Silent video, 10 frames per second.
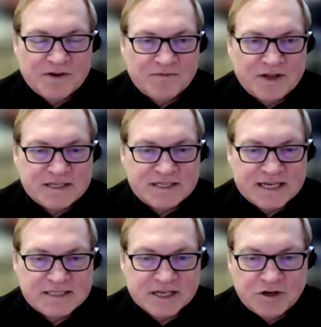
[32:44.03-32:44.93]

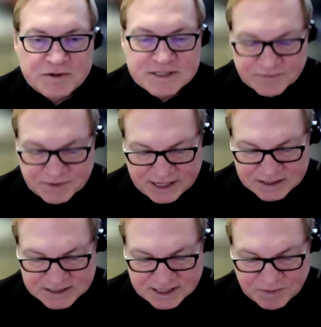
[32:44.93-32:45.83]
fantastic. It's something else.
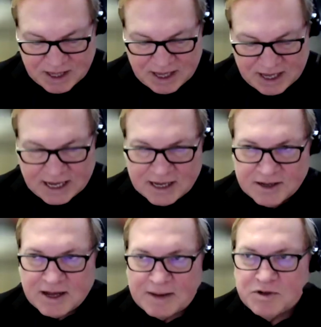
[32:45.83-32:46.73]

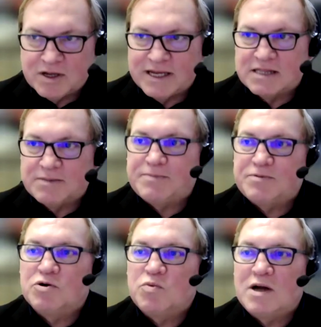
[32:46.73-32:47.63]
I'm looking at the people
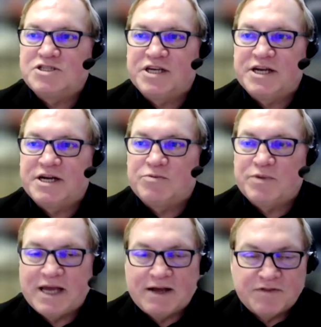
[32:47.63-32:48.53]
who are watching here, and
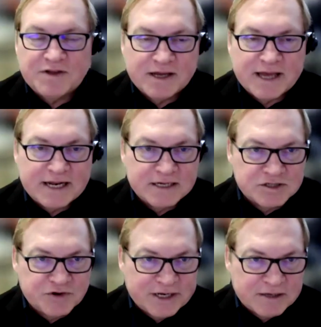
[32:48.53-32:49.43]
we have the Canada's
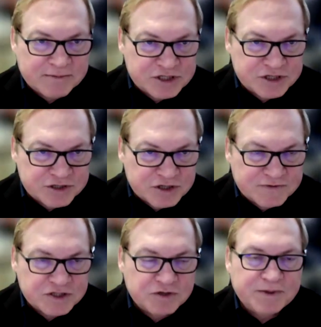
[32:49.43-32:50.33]
Trade Commissioner
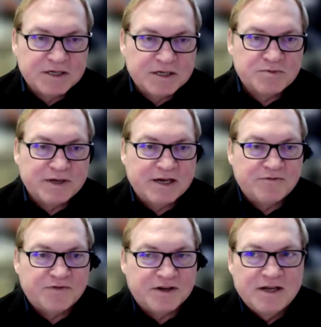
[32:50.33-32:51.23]
Service too, because we have
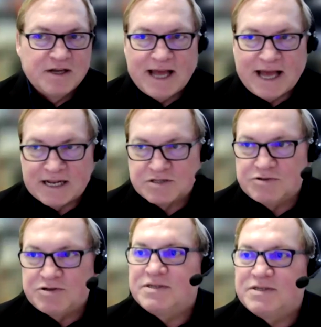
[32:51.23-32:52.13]
Anna
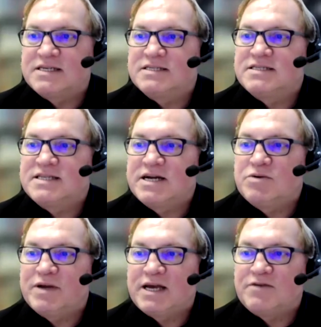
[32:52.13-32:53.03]
Sudo is there.
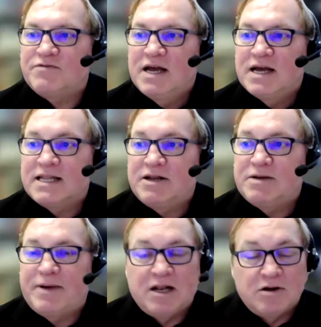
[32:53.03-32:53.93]
We have Claudia
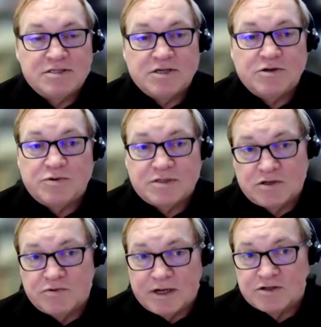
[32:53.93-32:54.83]
Penaloza, who is the
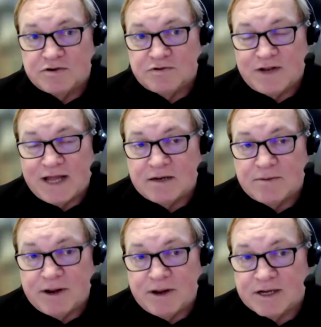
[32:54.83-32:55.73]
Director of Latin
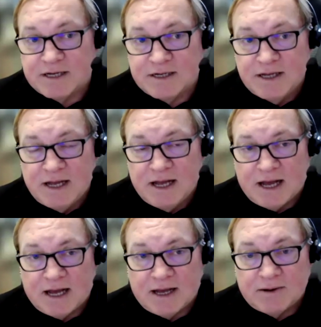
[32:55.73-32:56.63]
America
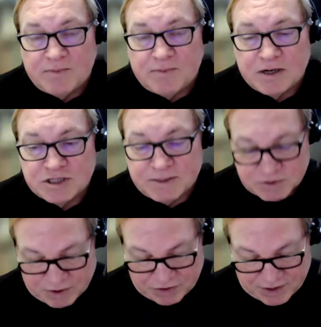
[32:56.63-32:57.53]
Partnerships
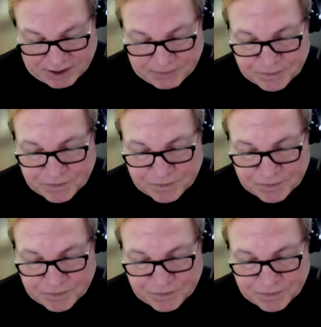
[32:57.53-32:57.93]
with the